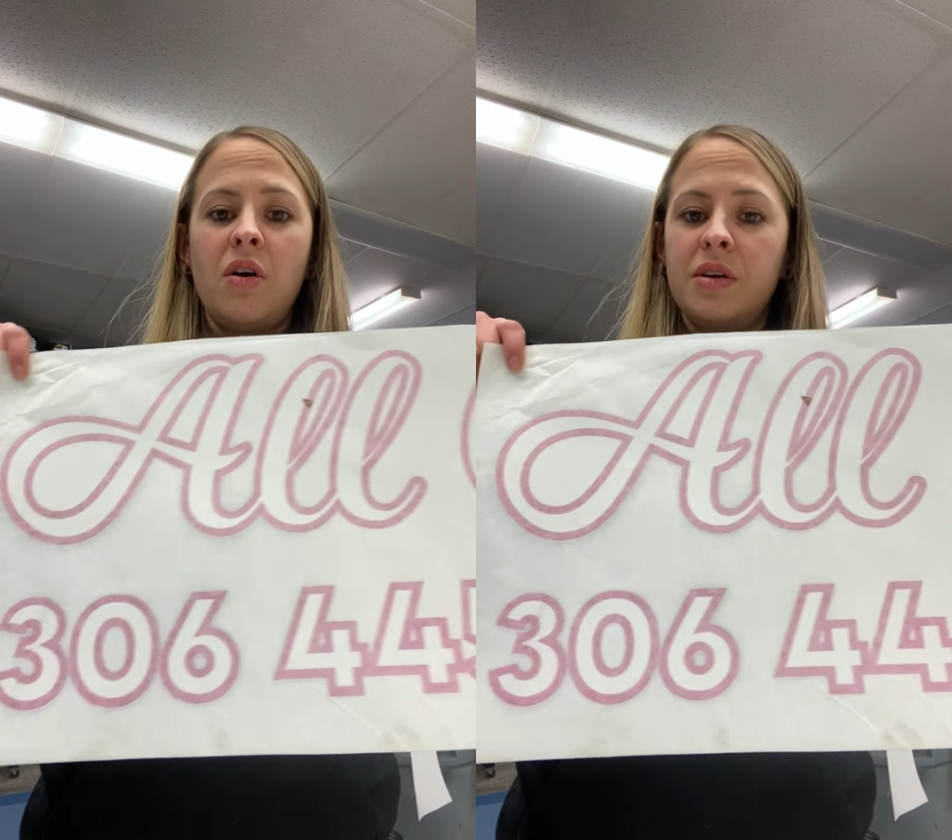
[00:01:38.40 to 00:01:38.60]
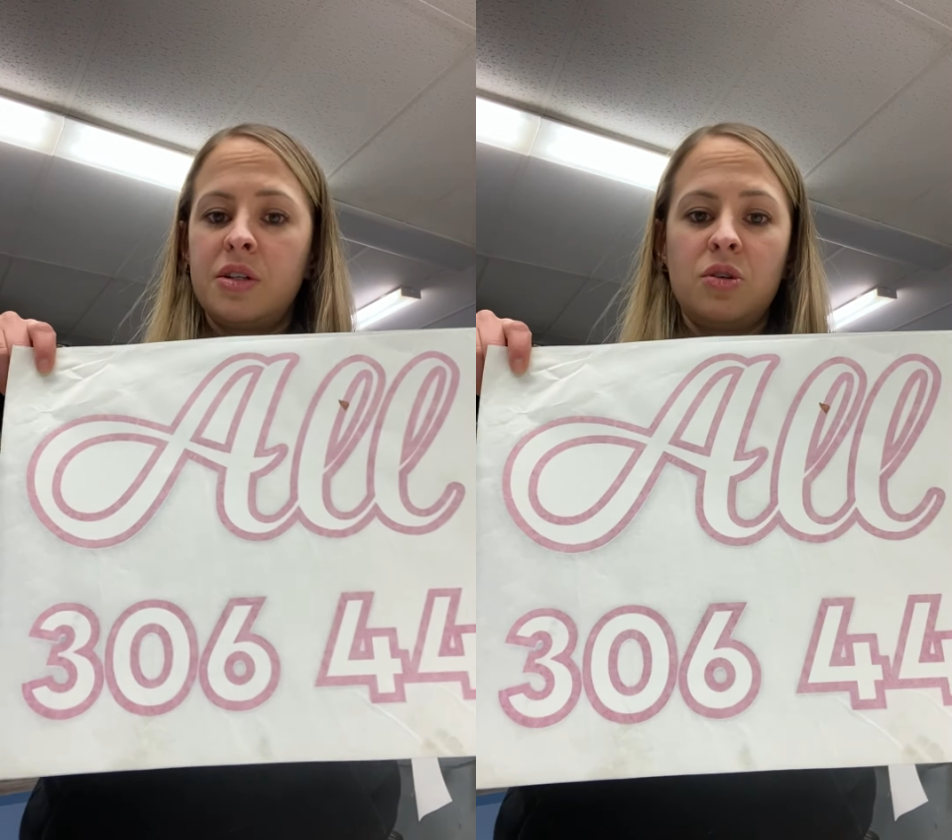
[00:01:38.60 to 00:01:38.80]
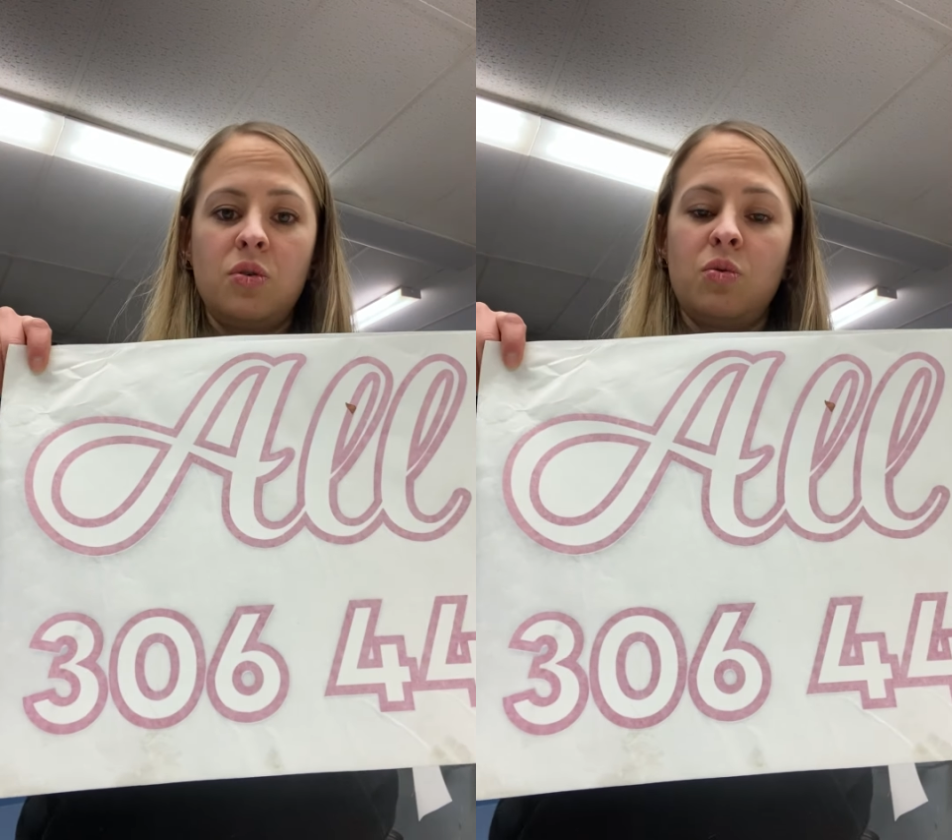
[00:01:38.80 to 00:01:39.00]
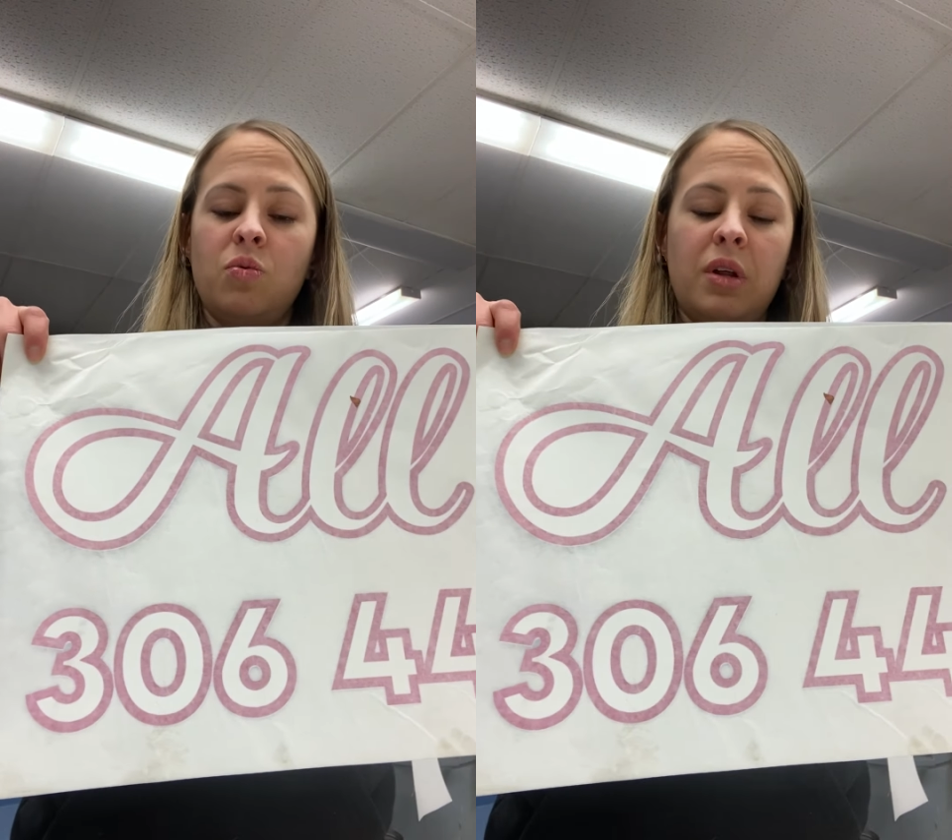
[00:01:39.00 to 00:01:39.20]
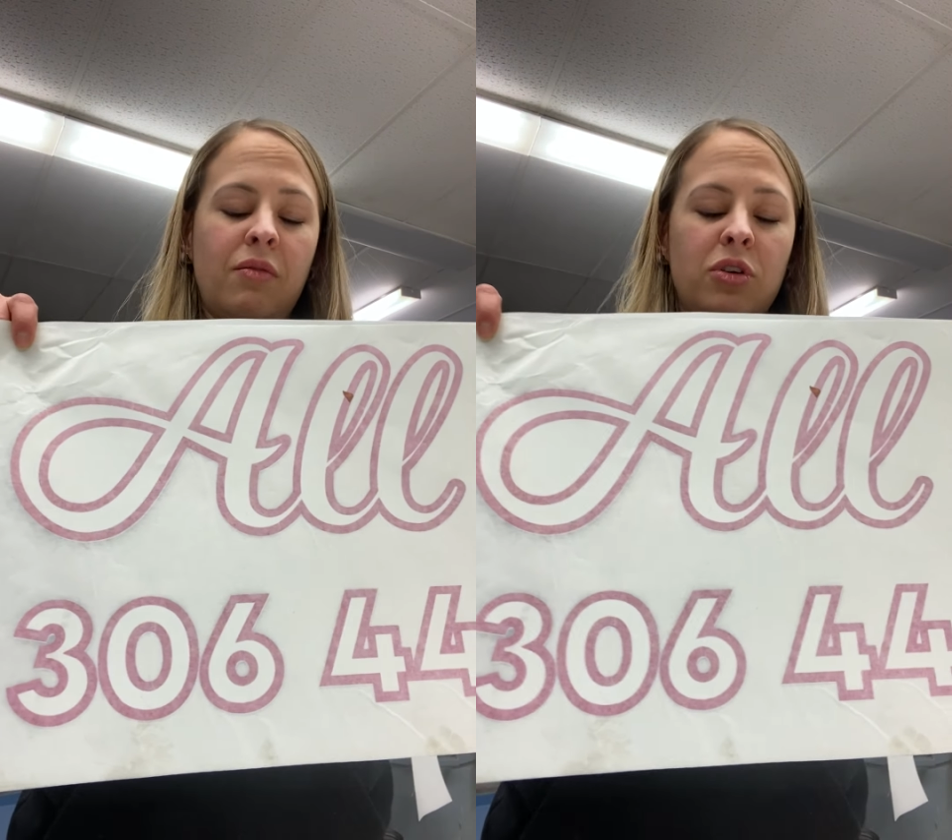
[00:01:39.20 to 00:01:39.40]
onto
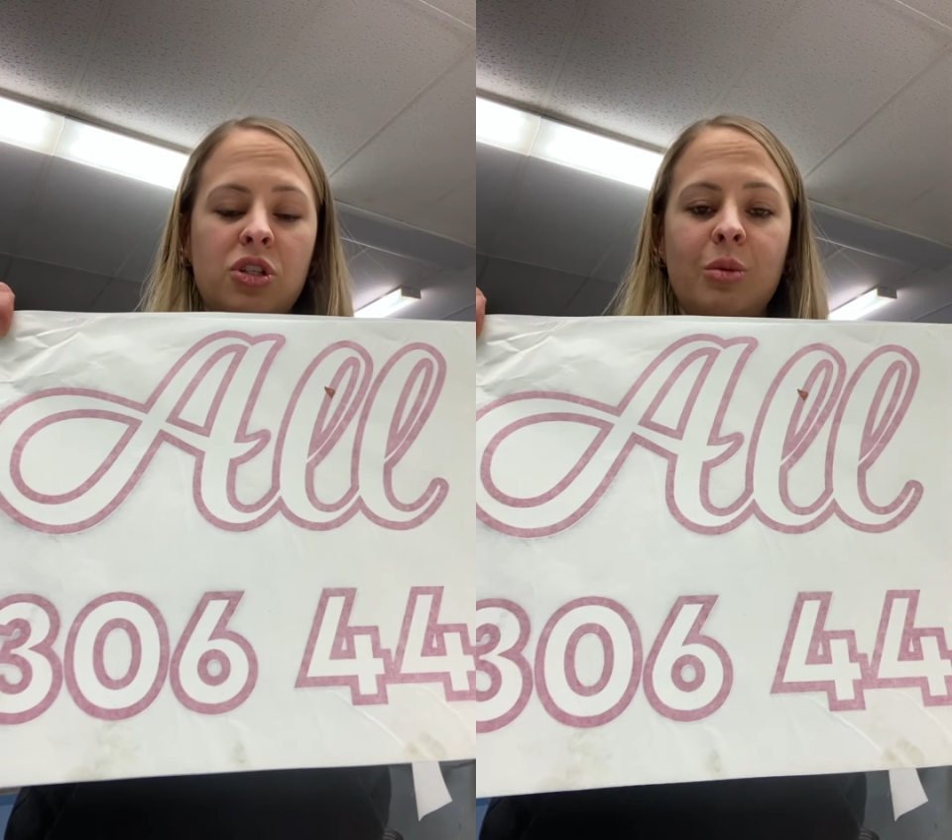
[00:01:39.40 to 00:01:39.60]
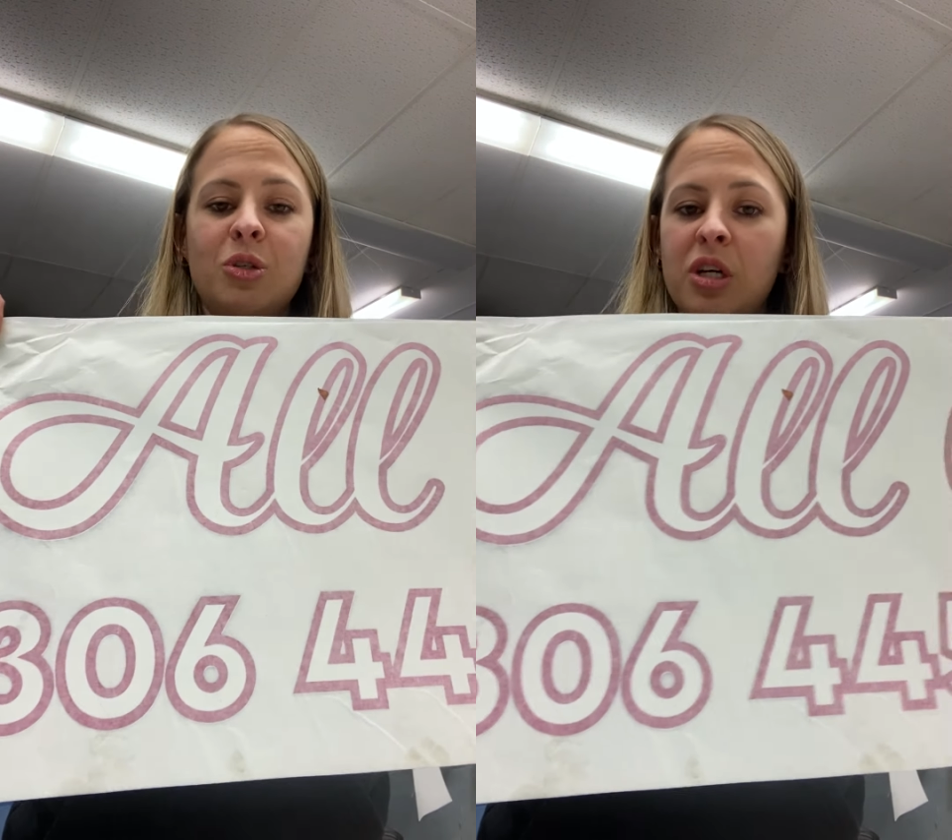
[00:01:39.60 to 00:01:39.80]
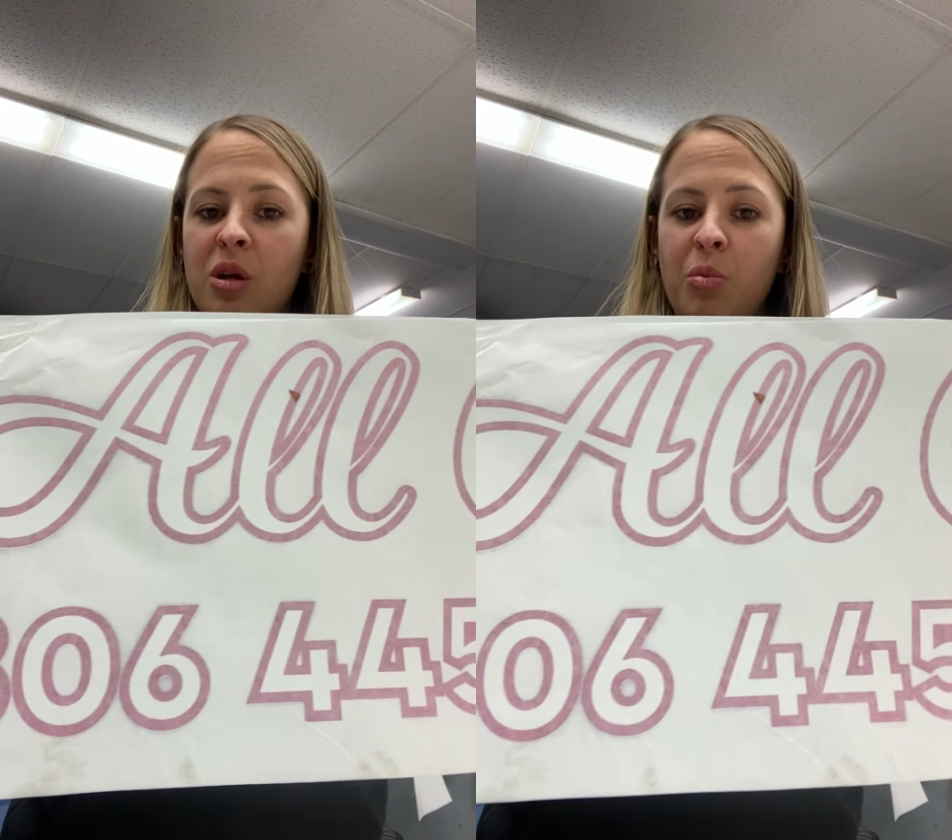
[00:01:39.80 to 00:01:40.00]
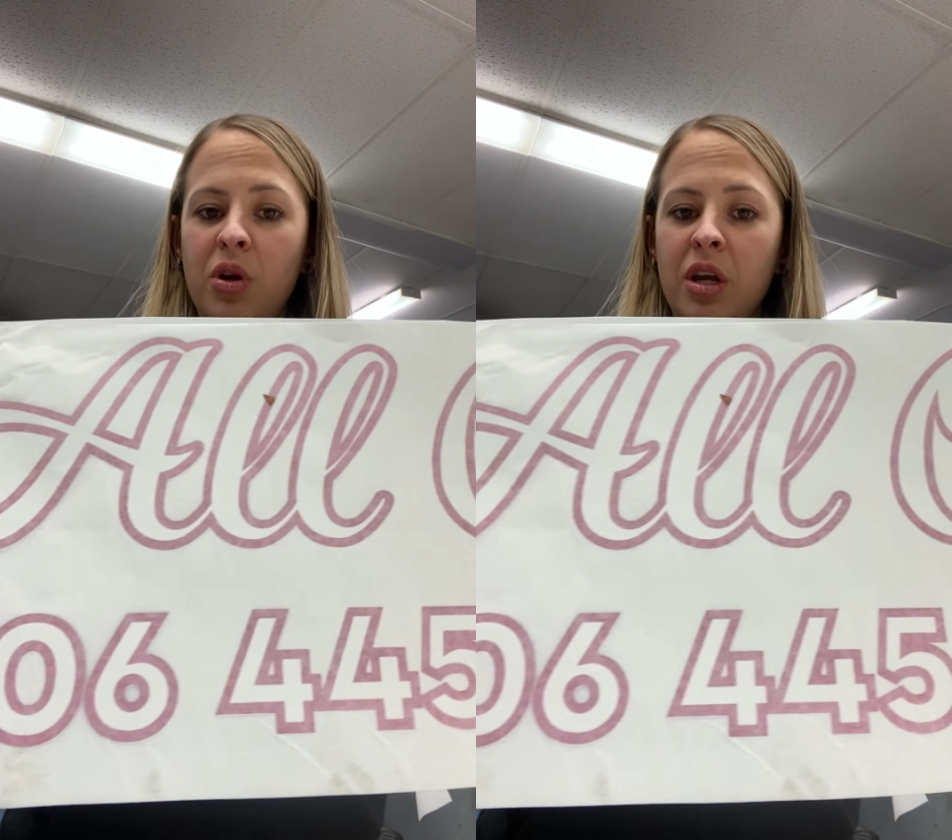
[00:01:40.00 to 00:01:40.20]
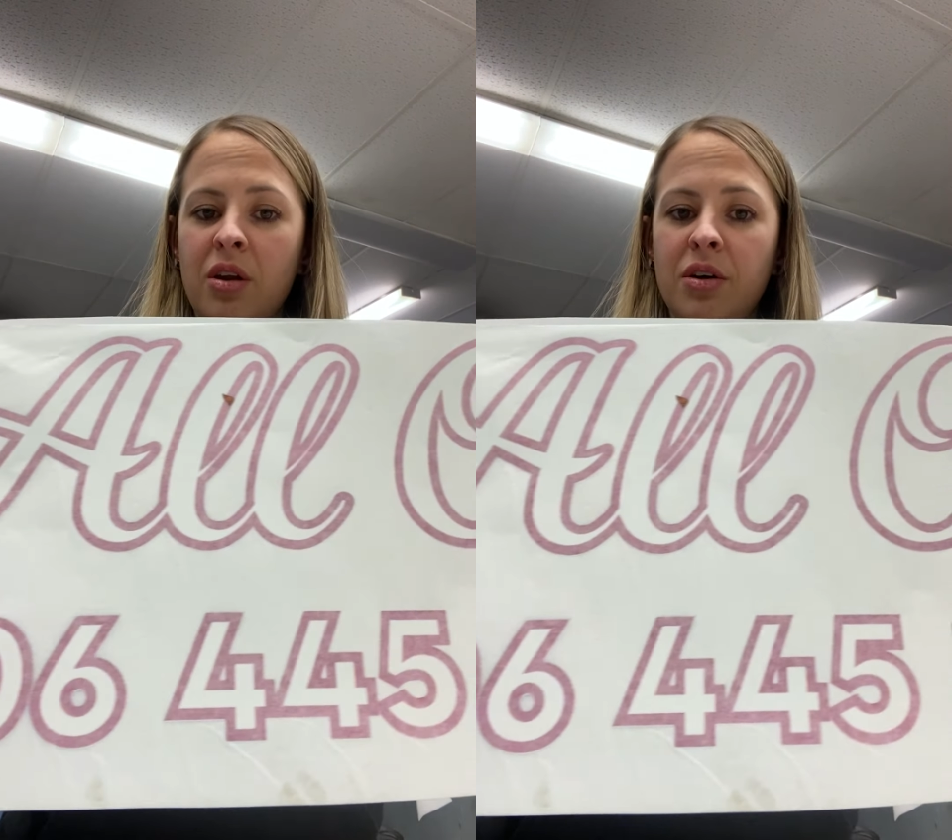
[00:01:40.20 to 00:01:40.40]
whatever substrate you're
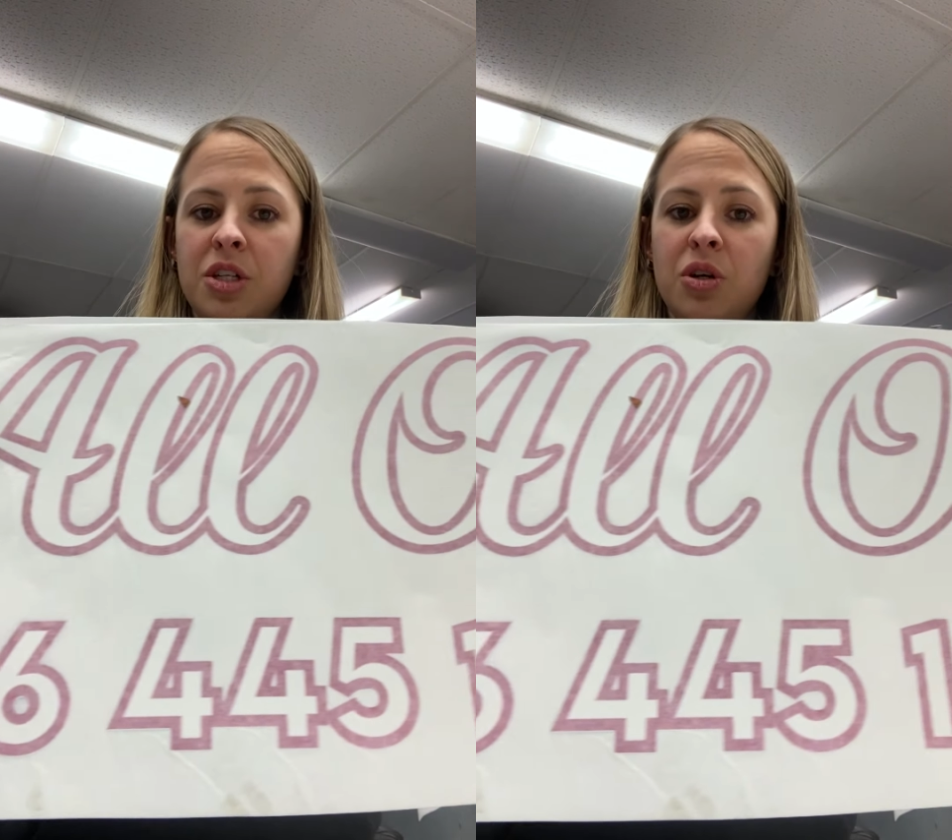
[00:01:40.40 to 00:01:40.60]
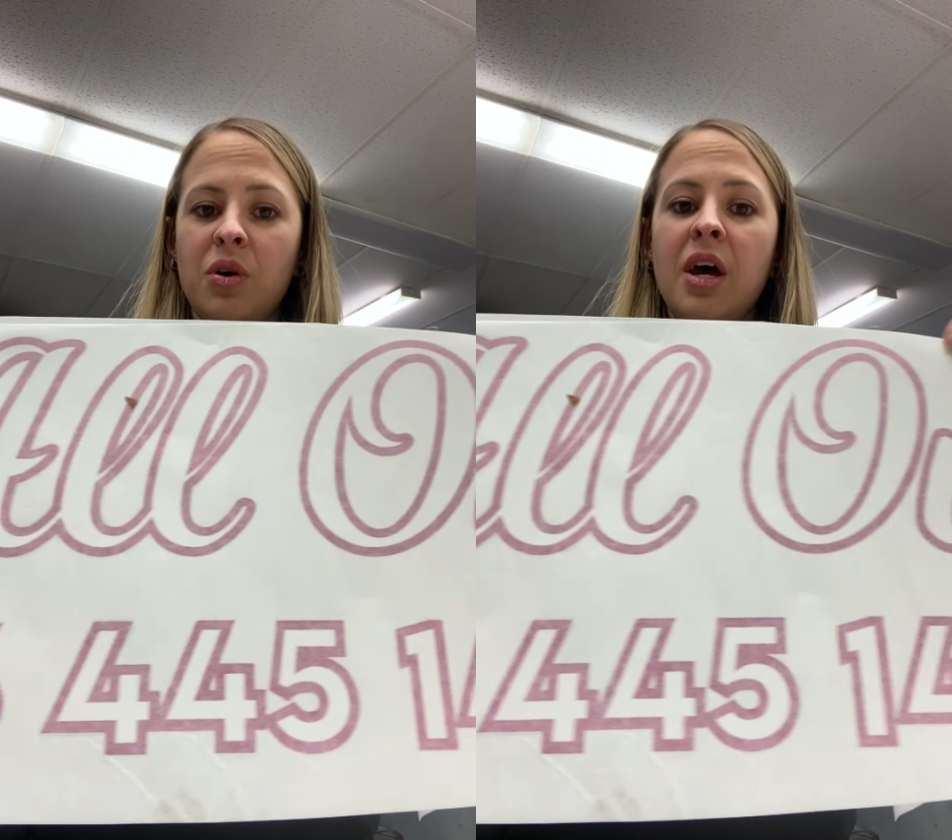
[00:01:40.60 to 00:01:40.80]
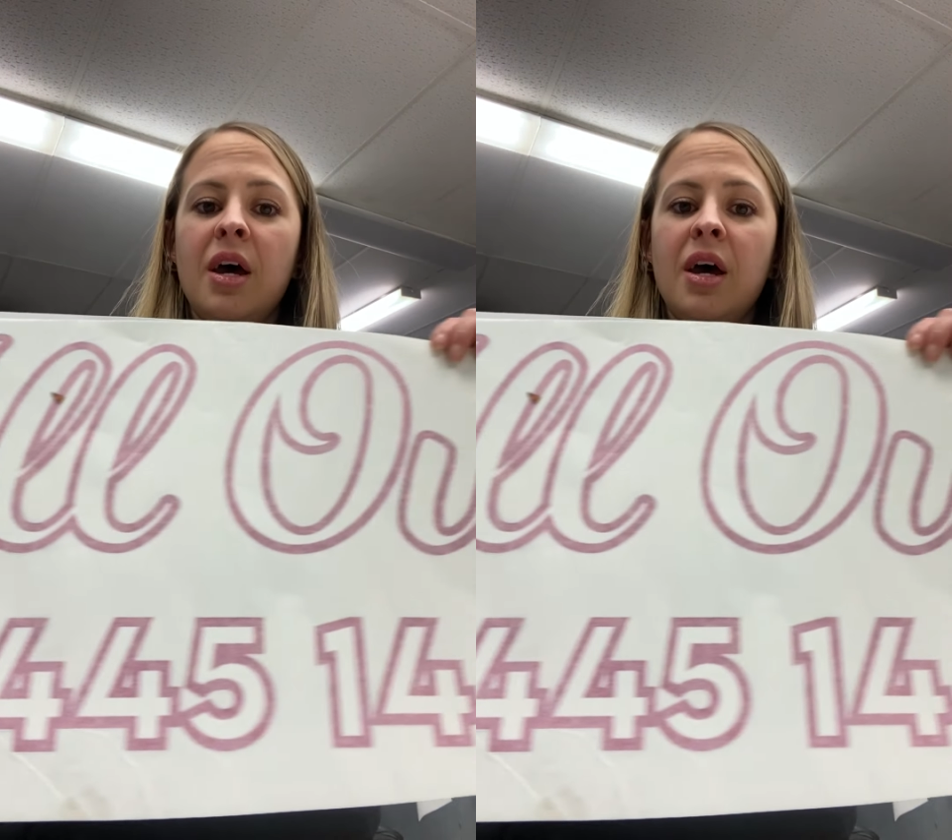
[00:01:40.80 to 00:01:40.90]
putting it onto,